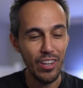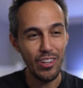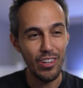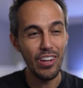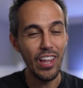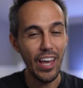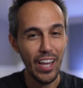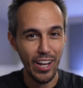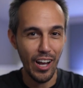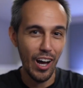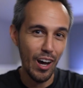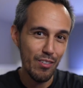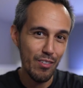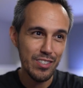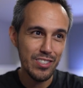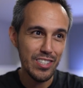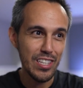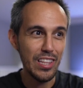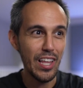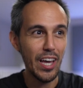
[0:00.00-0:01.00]
They're like
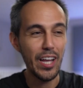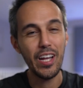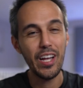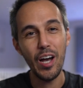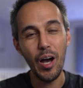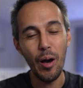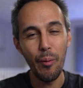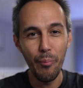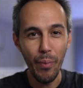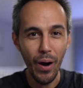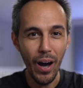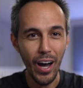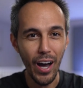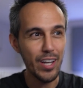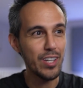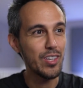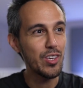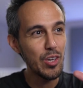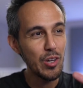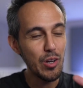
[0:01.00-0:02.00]
obviously like a bot, a
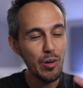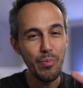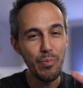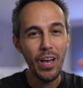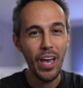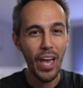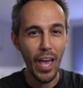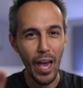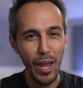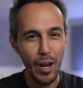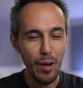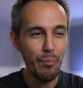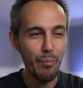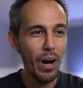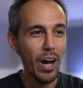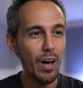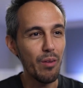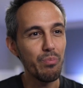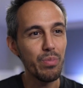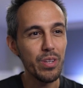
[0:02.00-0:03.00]
cube and a
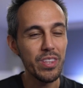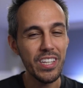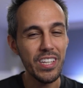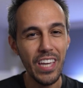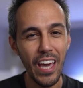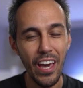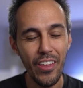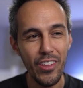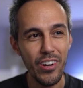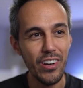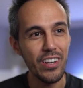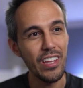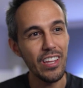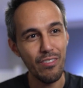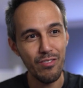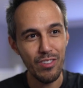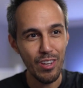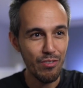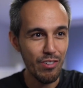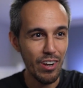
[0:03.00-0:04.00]
bot put together, and they have
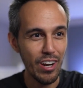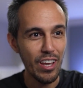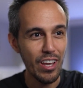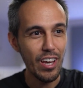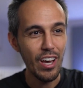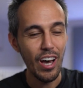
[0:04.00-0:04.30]
different